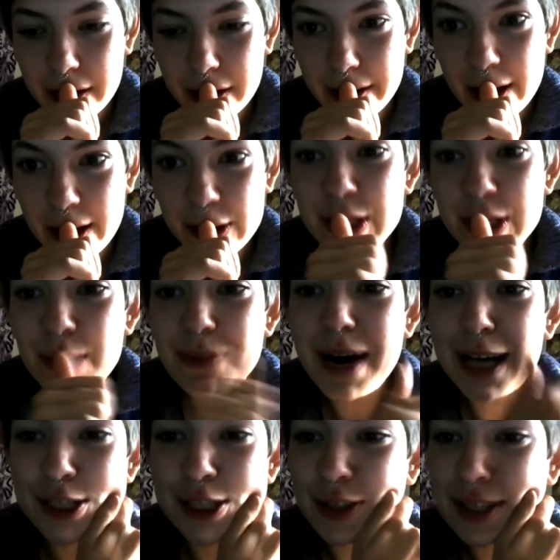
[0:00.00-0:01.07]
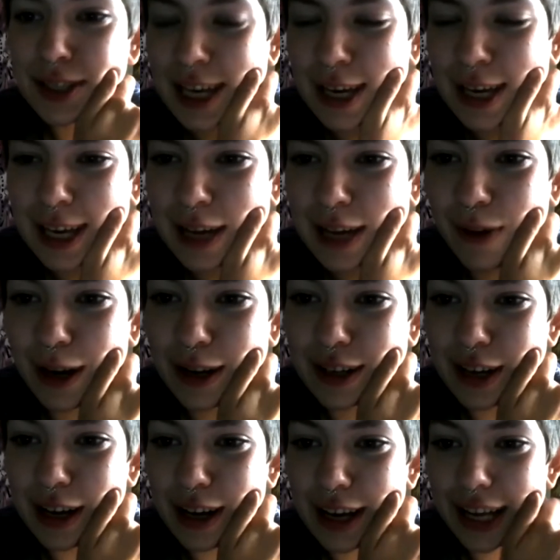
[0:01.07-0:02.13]
It was so bad too because he he went
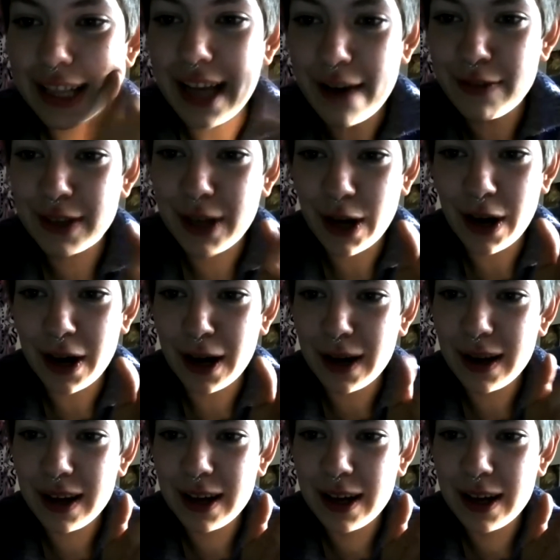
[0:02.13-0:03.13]
he left the car,